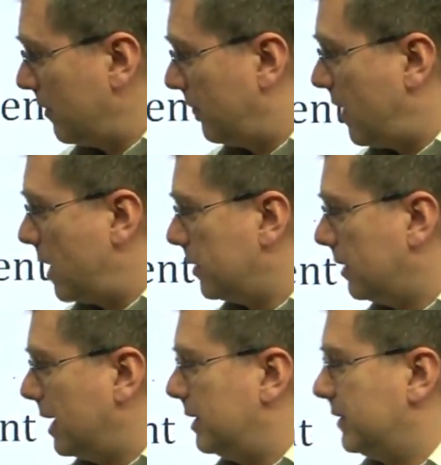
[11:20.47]
have a
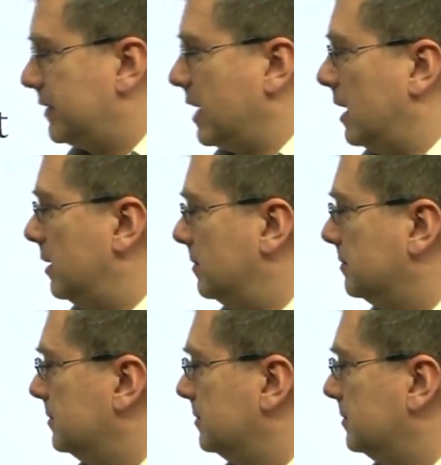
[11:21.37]
father and a son.